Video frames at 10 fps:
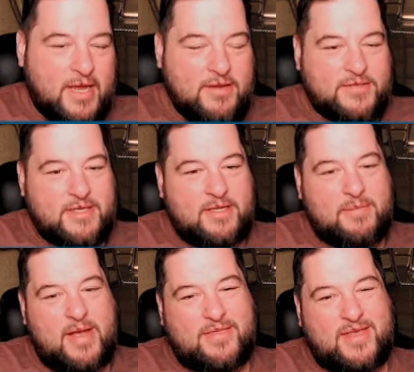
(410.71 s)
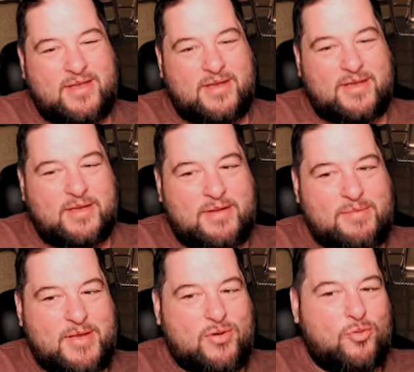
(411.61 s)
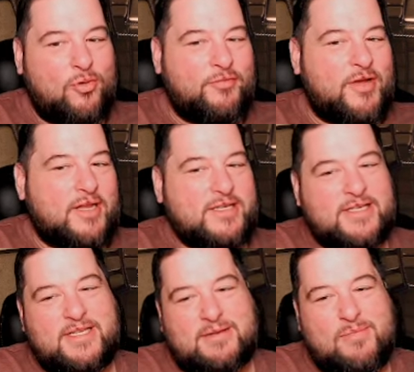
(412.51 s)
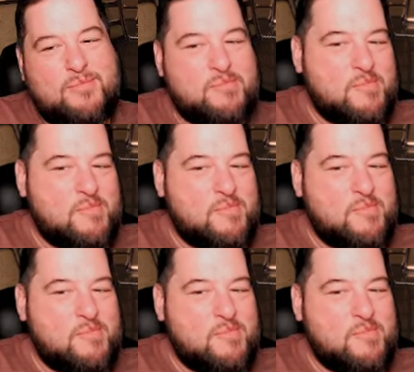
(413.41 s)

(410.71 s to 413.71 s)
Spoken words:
You've seen them. I think it'd be cool if you got to see some